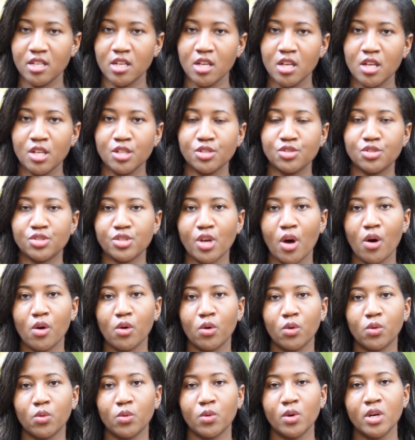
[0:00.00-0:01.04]

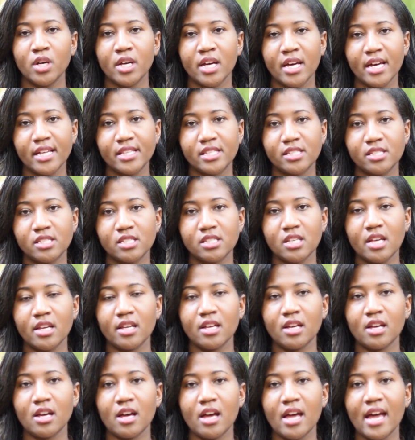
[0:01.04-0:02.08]
So it's
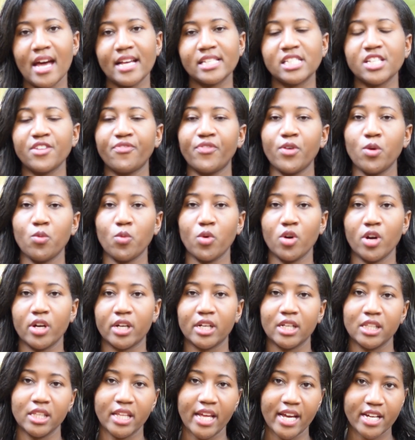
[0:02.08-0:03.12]
as if it were a
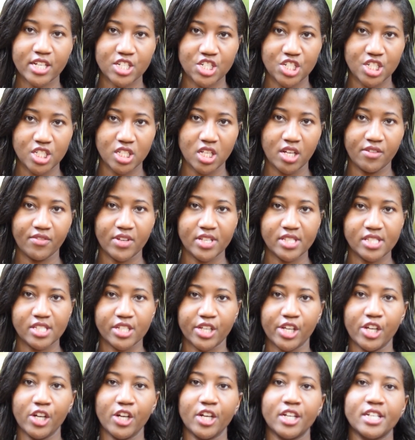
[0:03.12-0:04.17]
collection of
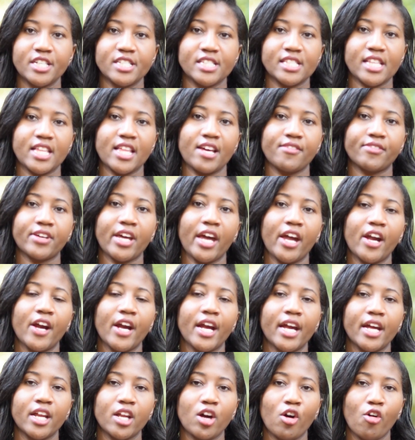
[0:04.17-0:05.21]
insecurities that I've
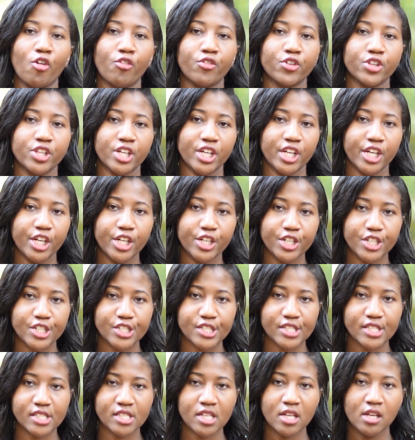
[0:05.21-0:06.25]
carried over the
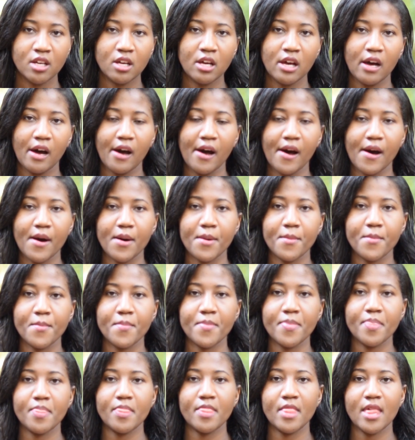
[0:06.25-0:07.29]
years,
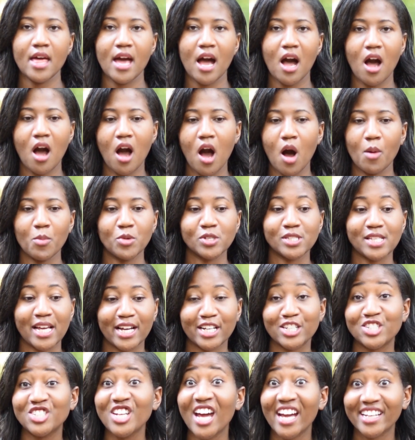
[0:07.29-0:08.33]
almost like a
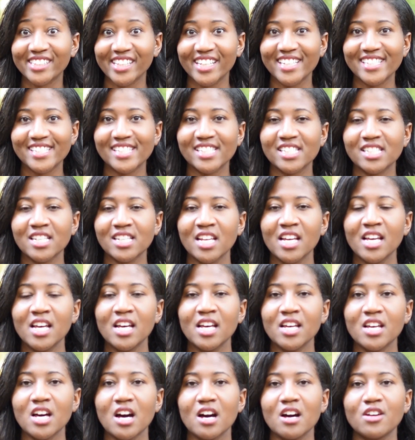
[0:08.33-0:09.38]
checklist.
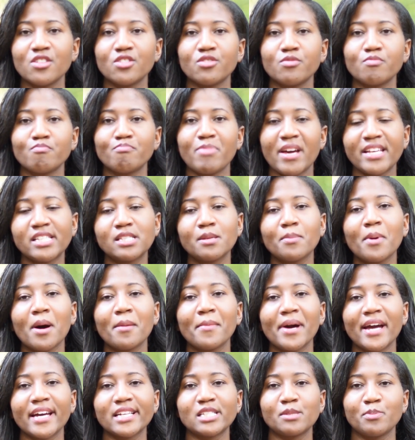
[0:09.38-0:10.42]
Based upon my
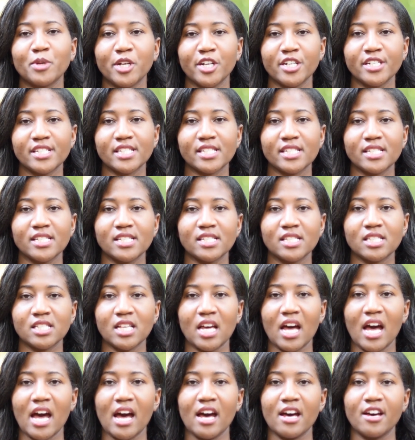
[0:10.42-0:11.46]
experiences,
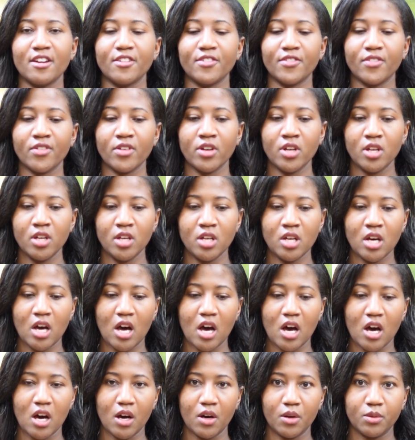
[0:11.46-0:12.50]
I've
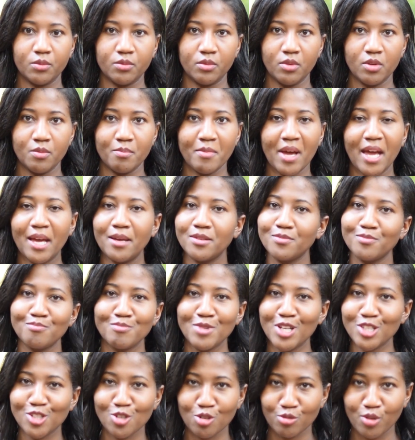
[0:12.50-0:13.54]
made
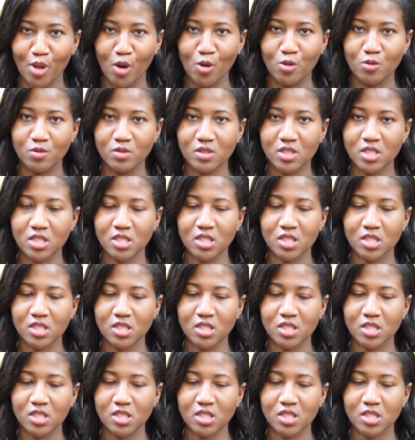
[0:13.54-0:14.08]
mental notes.